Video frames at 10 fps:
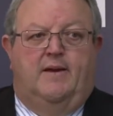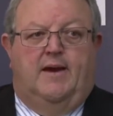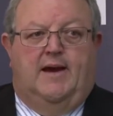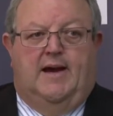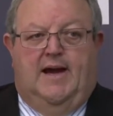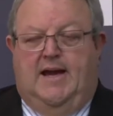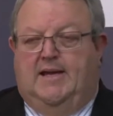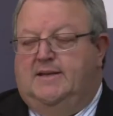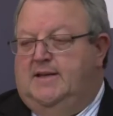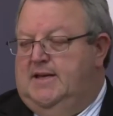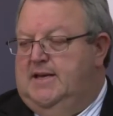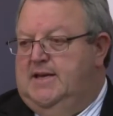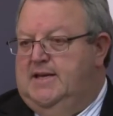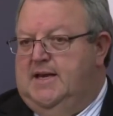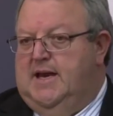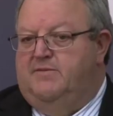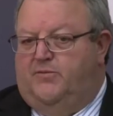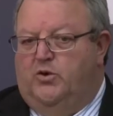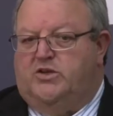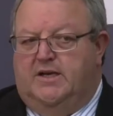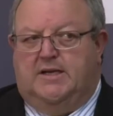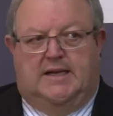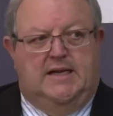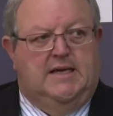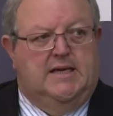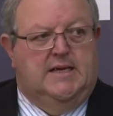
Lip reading: And unfortunately,